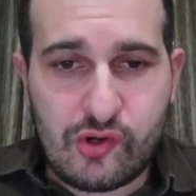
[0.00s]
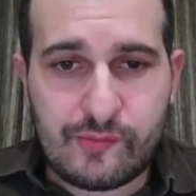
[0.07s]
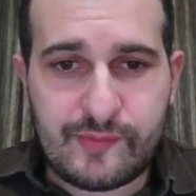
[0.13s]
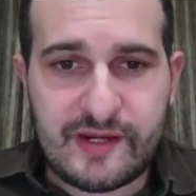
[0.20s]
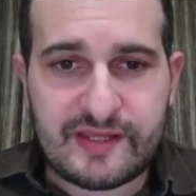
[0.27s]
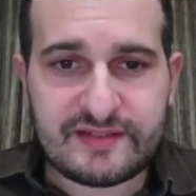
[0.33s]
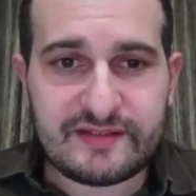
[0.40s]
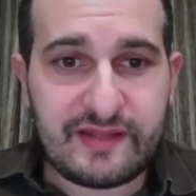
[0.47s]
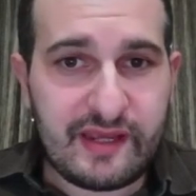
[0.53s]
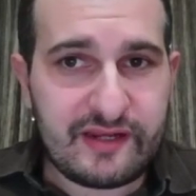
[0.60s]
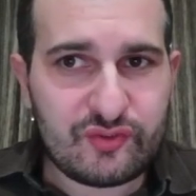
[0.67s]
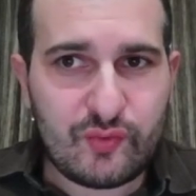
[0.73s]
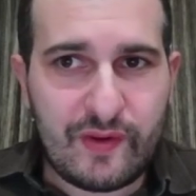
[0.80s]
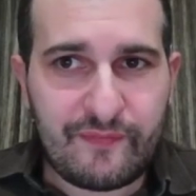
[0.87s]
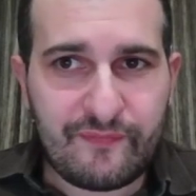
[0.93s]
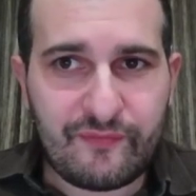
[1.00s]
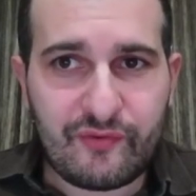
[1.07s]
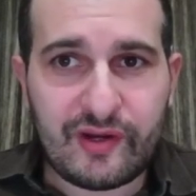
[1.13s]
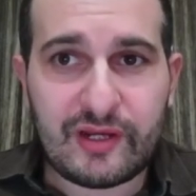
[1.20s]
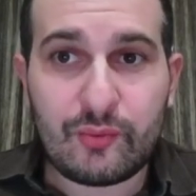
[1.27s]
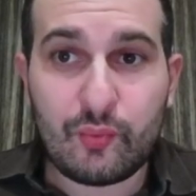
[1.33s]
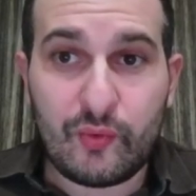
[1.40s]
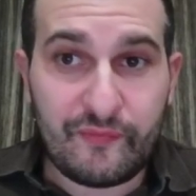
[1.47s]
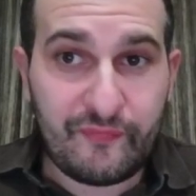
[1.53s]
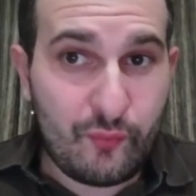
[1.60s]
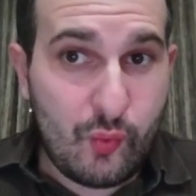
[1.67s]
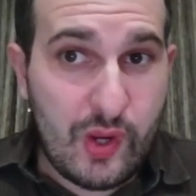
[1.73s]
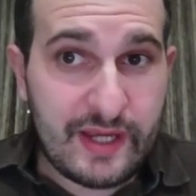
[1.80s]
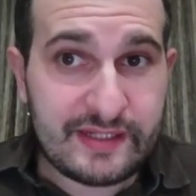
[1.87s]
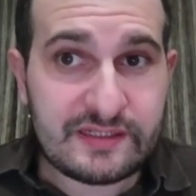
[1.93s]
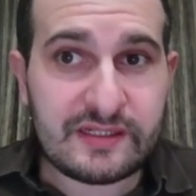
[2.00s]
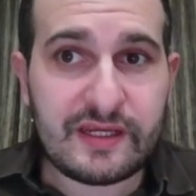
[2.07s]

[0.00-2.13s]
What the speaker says: plays knight to f3 with white,